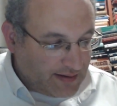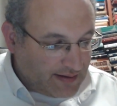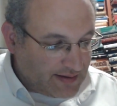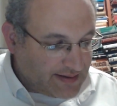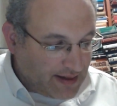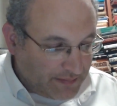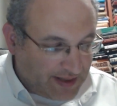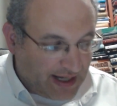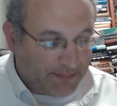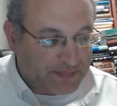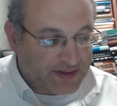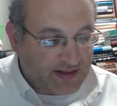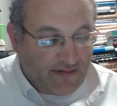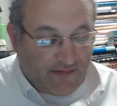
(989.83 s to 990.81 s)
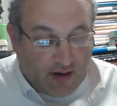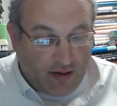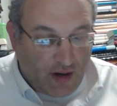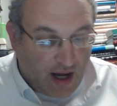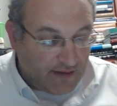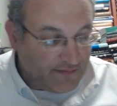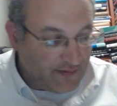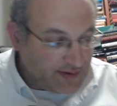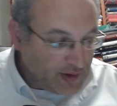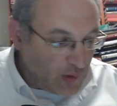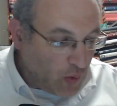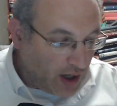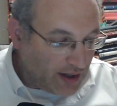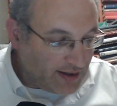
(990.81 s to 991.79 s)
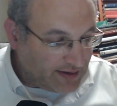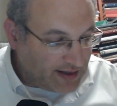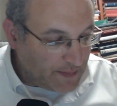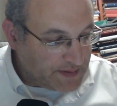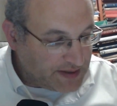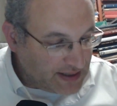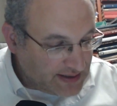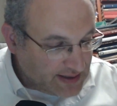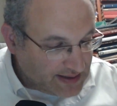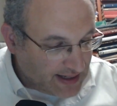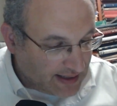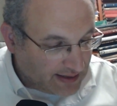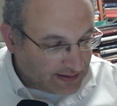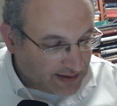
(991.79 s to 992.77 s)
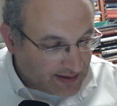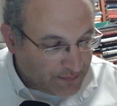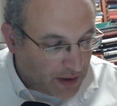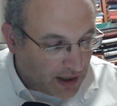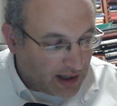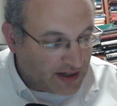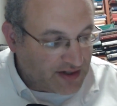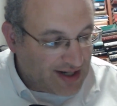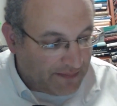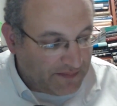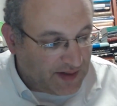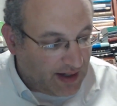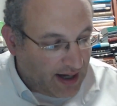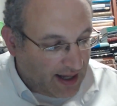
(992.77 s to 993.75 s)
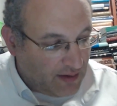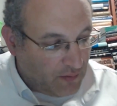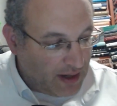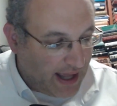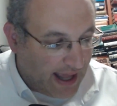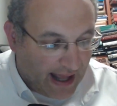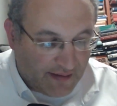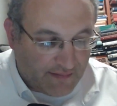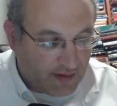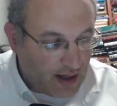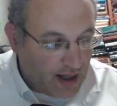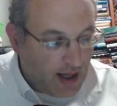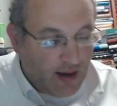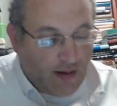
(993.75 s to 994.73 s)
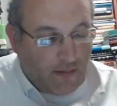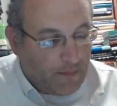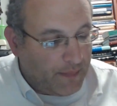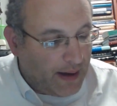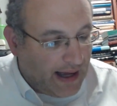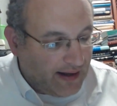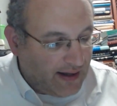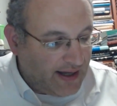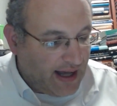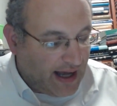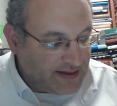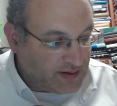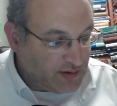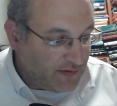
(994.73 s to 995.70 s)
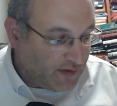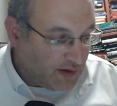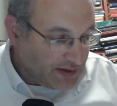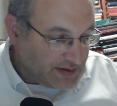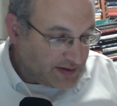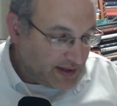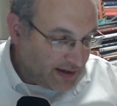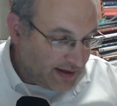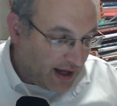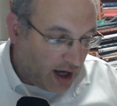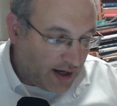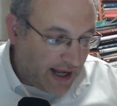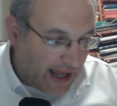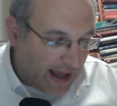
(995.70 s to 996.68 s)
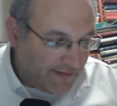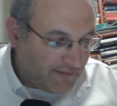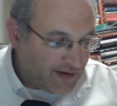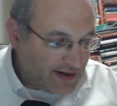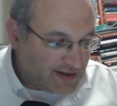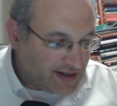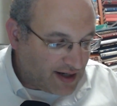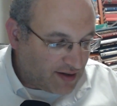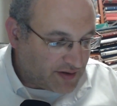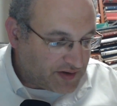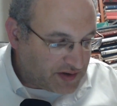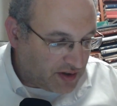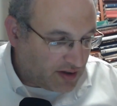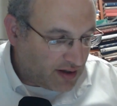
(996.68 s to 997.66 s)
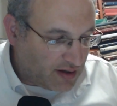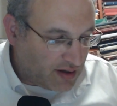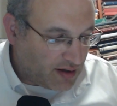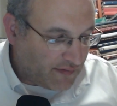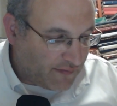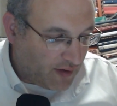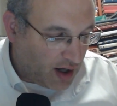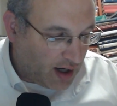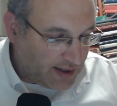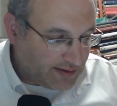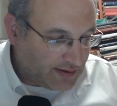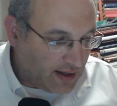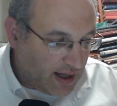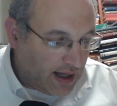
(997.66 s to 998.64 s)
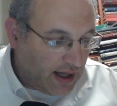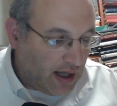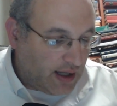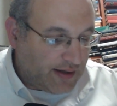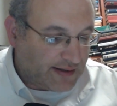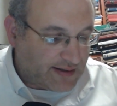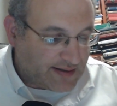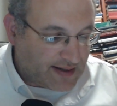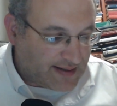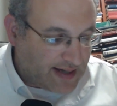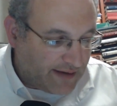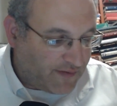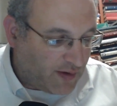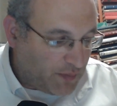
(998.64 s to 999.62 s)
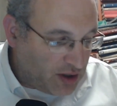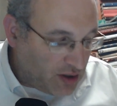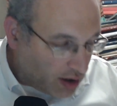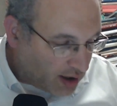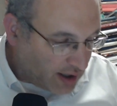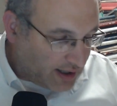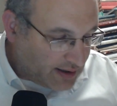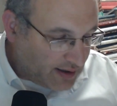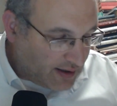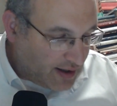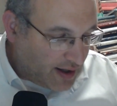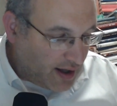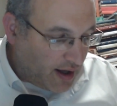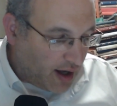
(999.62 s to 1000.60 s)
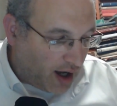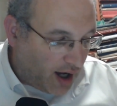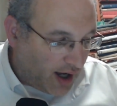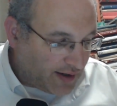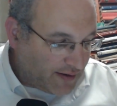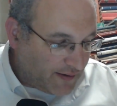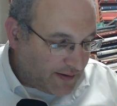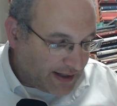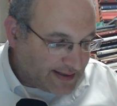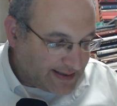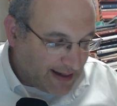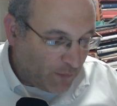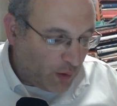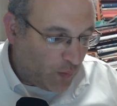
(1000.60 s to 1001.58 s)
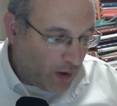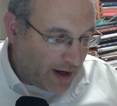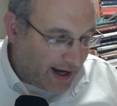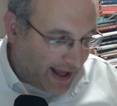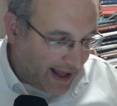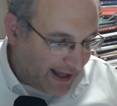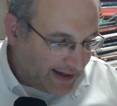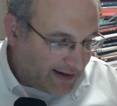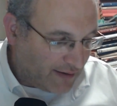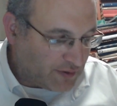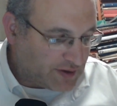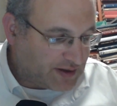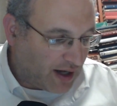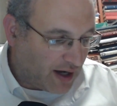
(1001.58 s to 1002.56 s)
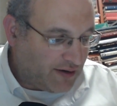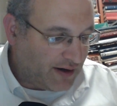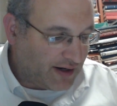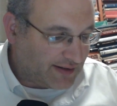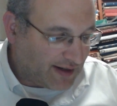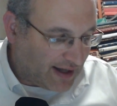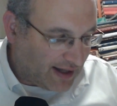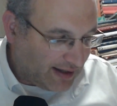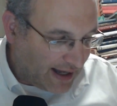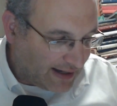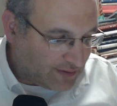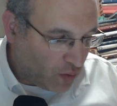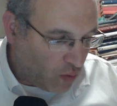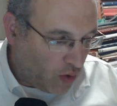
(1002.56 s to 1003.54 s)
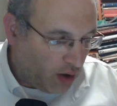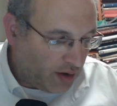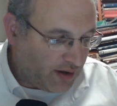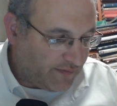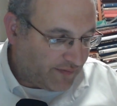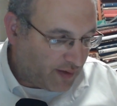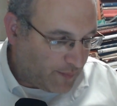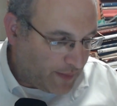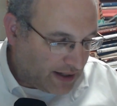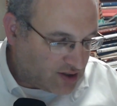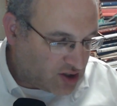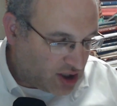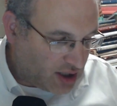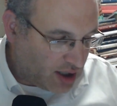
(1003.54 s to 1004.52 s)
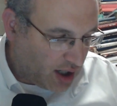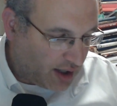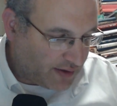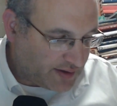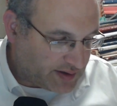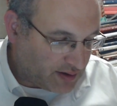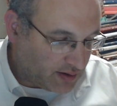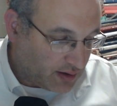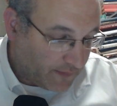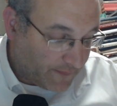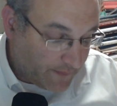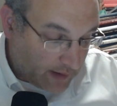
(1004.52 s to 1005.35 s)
Some tips for a Rav. So one of the tips is, he said like this: Baruch Hashem, today we have Balei Asufos. On every single sugya you could find that there's a sefer miyuchid on that someone went ahead and was tayrich to collect all the information on the sugya.